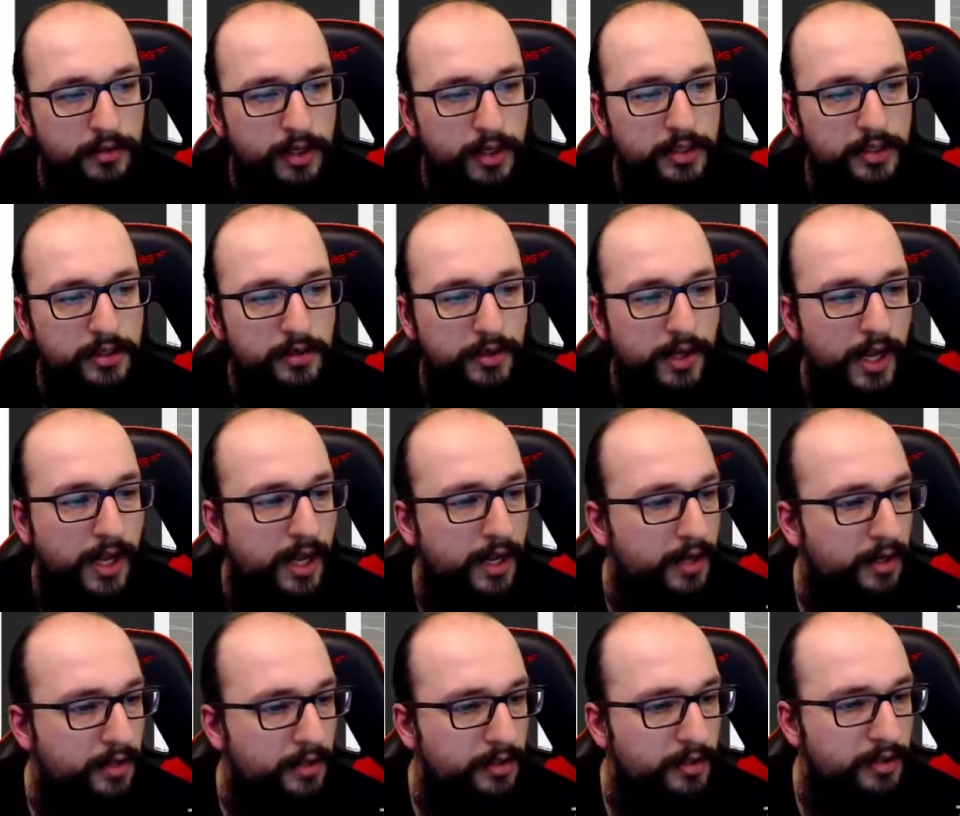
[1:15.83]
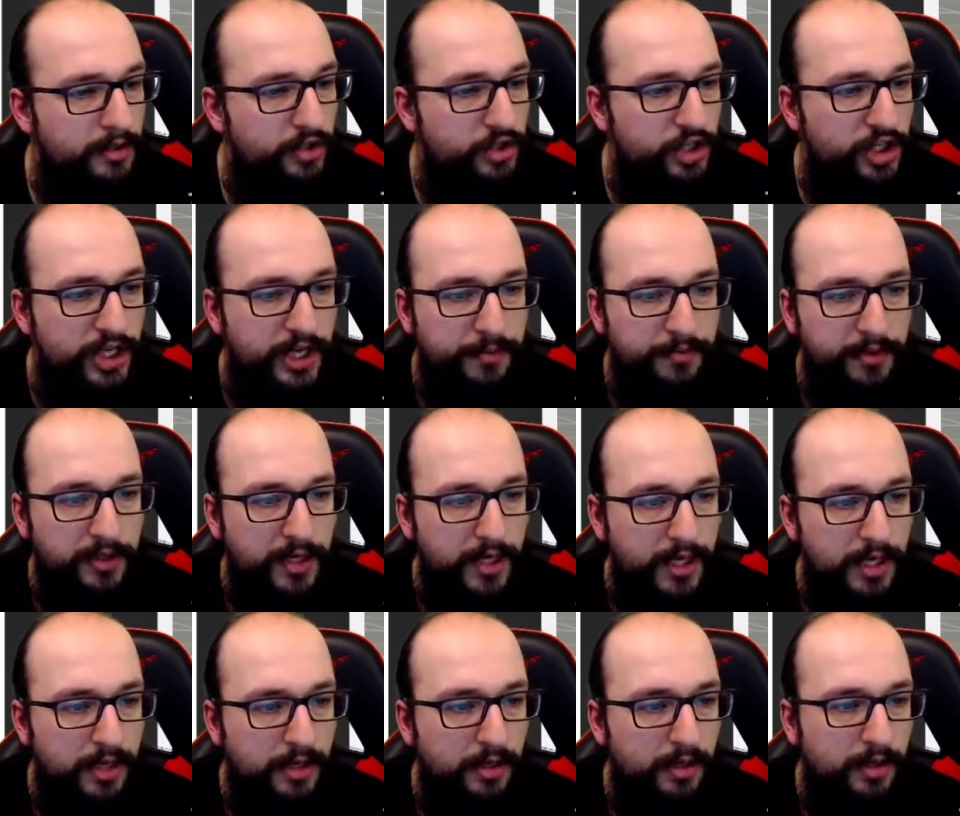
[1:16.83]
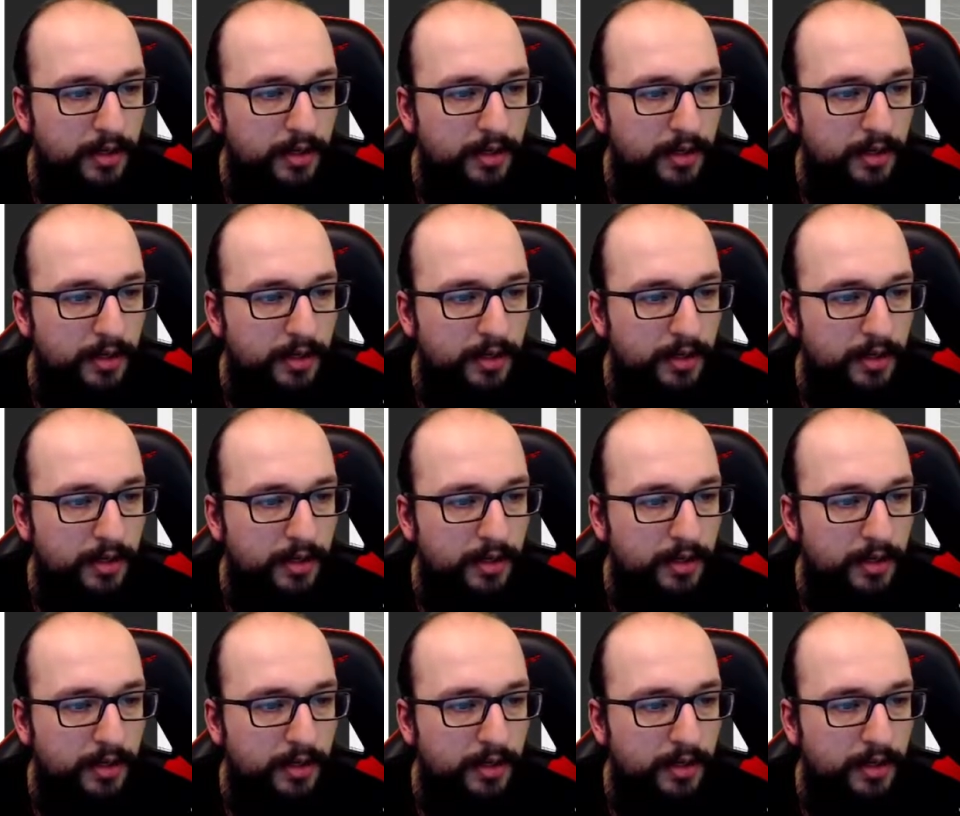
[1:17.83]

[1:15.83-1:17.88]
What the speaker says: let's look at GMT.